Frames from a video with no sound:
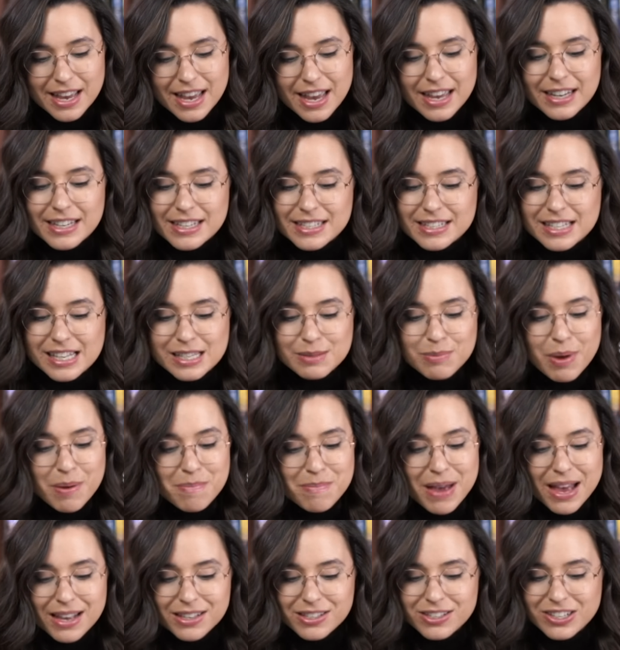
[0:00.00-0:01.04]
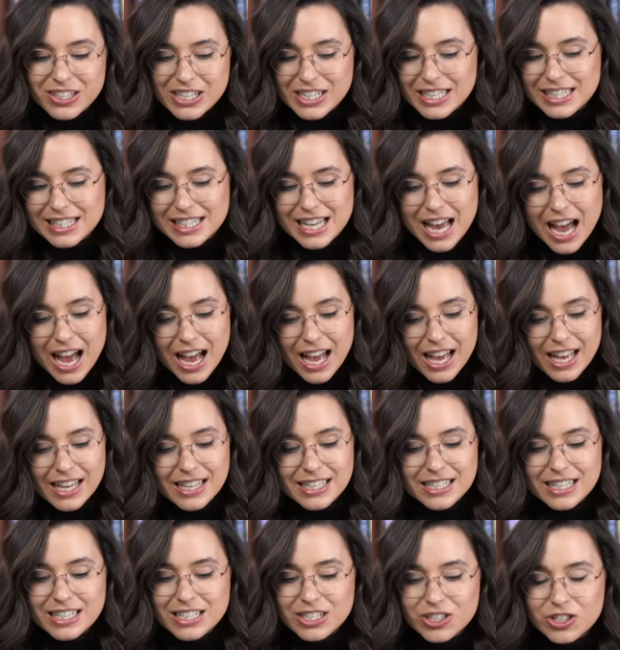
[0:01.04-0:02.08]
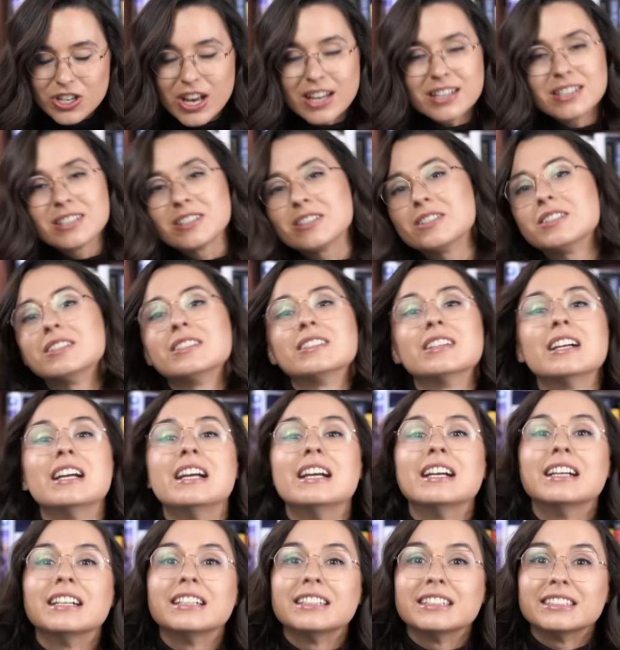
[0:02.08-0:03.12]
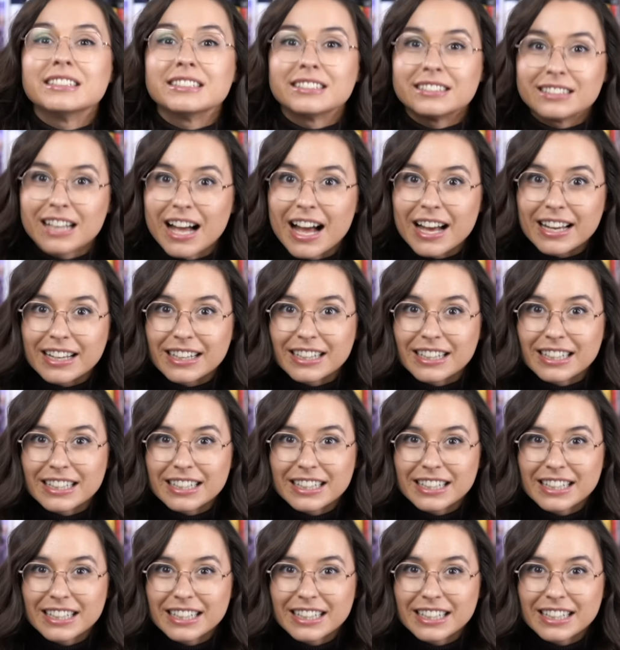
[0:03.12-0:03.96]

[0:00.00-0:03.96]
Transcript: And he says, "My master is kind and gentle." Liar.